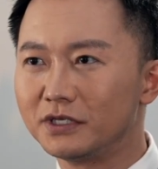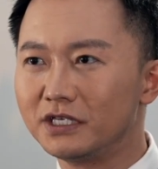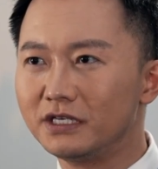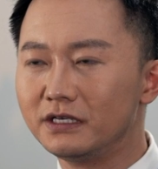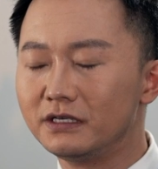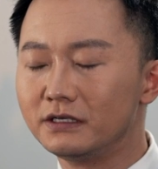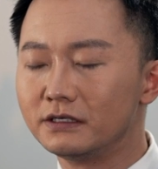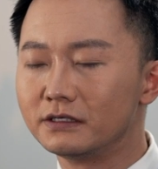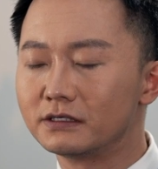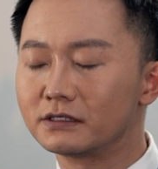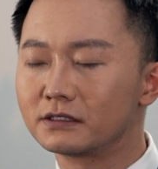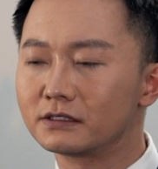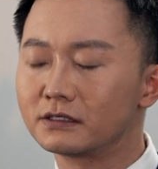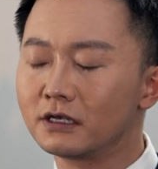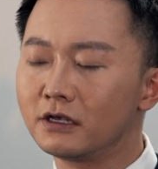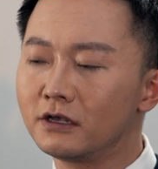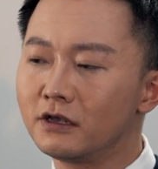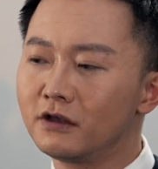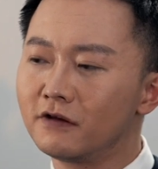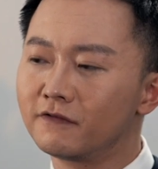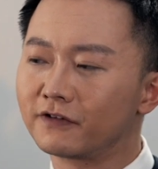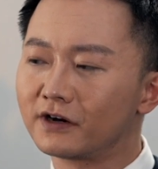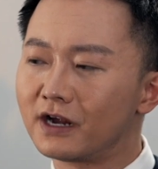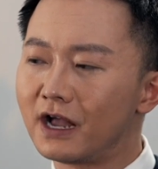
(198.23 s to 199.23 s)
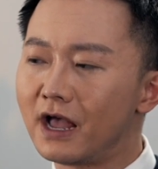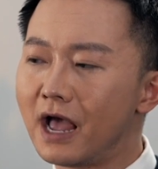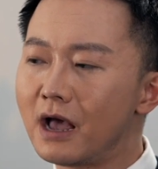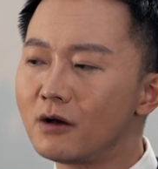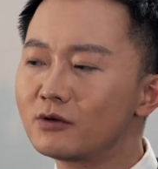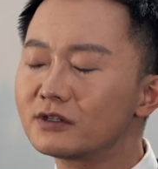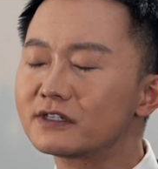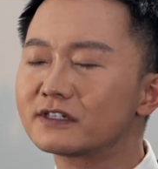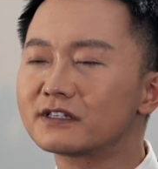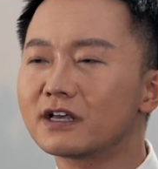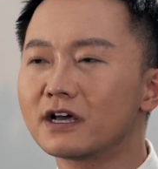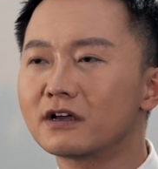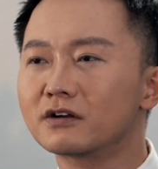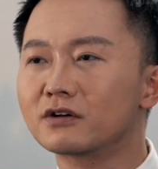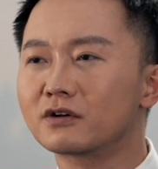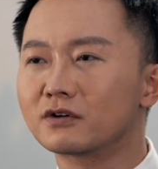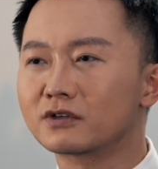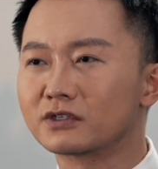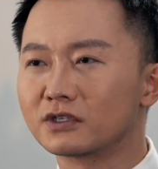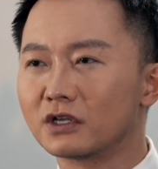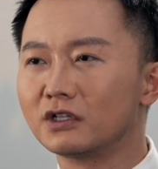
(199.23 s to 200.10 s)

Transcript: peace, for outsiders